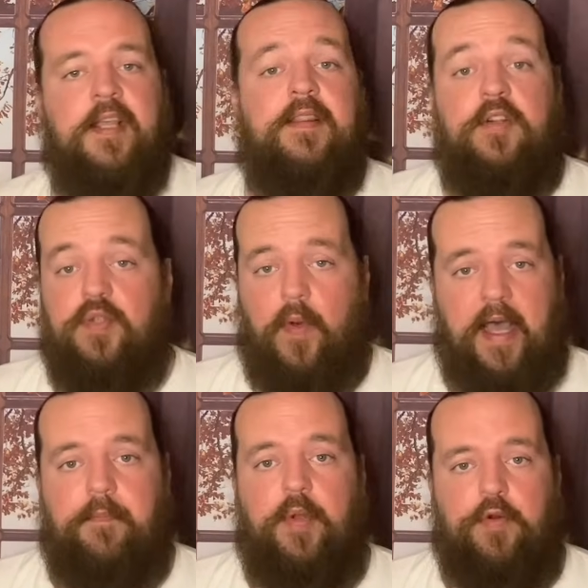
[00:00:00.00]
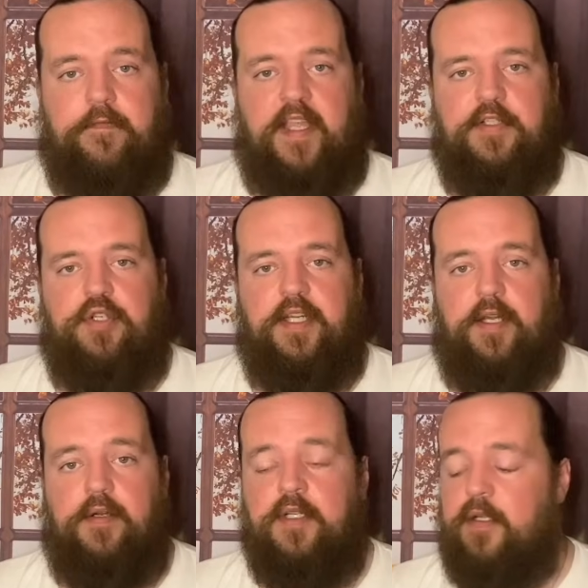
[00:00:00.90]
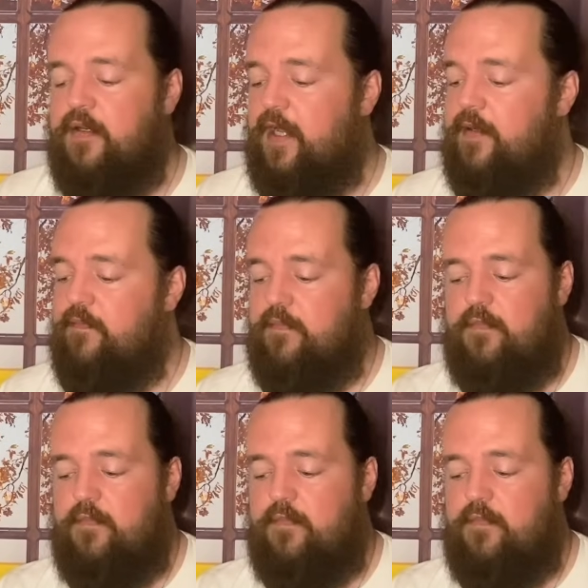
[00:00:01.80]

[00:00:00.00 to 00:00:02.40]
There's a lot of motivation here, okay?